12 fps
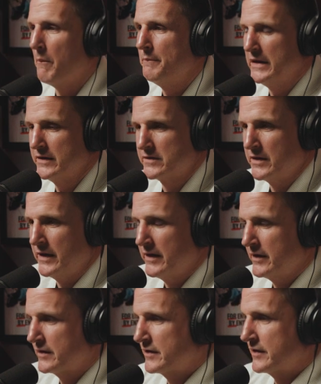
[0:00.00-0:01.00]

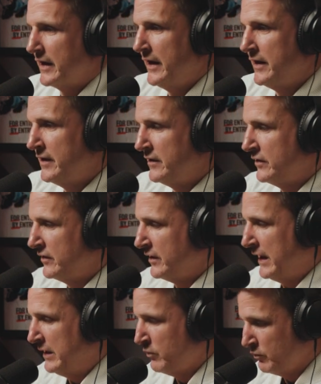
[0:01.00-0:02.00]
business, and
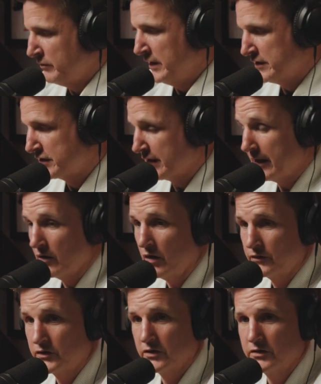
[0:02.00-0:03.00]
set
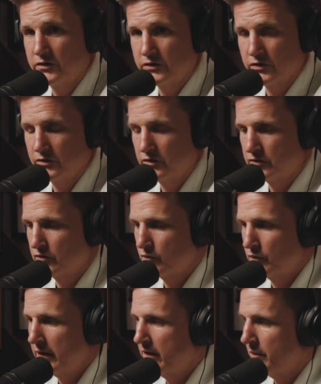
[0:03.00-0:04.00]
off to
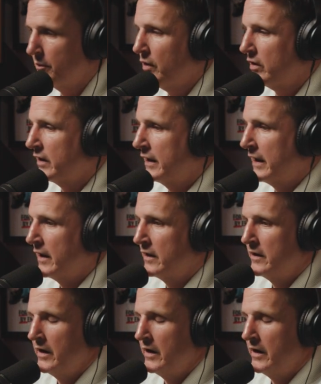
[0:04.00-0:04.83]
read the book again.